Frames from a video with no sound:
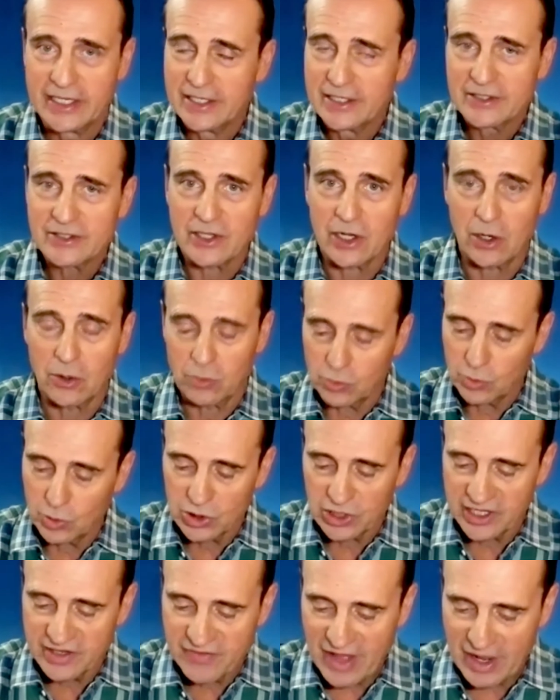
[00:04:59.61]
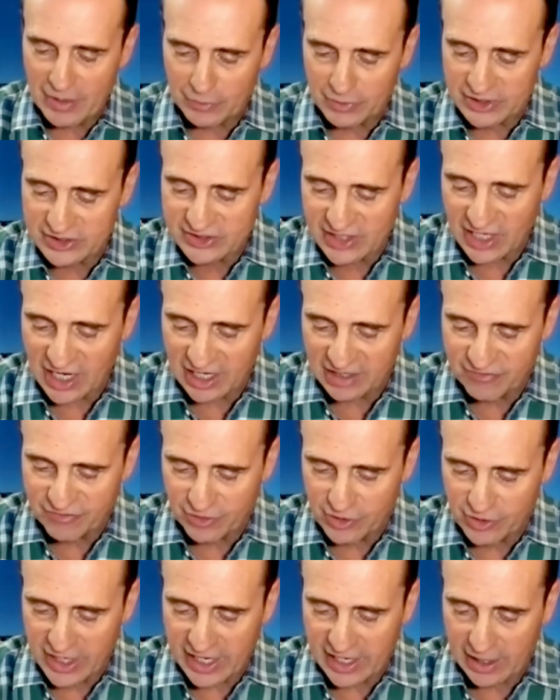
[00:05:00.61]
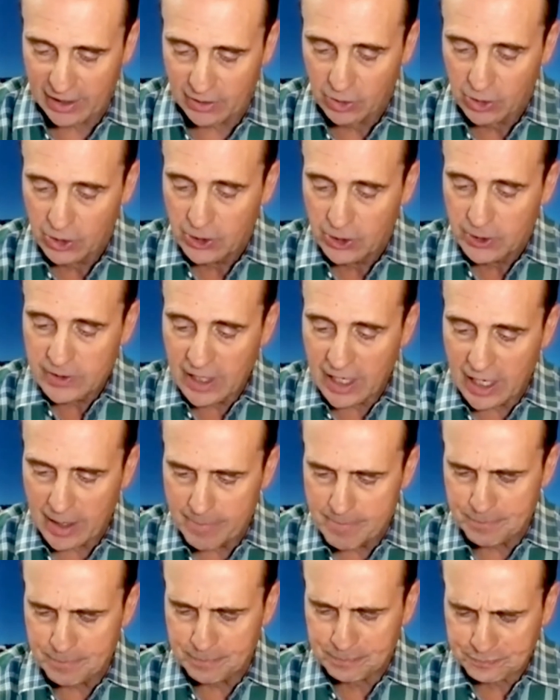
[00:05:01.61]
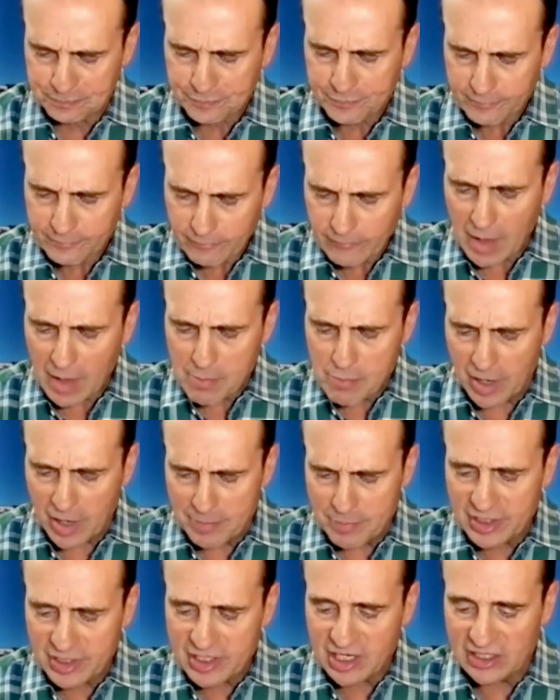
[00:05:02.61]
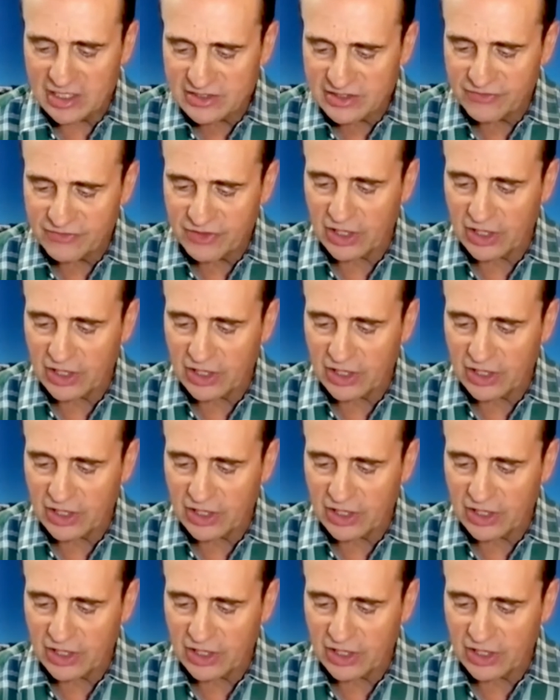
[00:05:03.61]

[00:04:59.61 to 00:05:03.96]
So we'll leave that one aside for now. But because of